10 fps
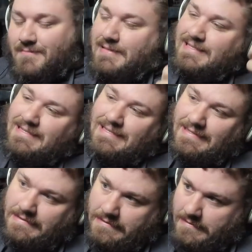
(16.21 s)

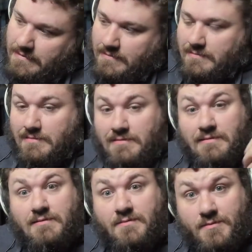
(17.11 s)
but also it looks
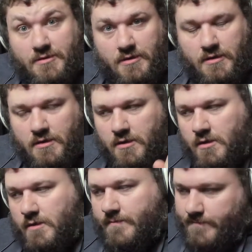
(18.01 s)
a little bit
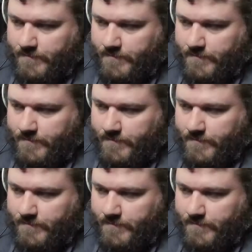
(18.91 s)
janky.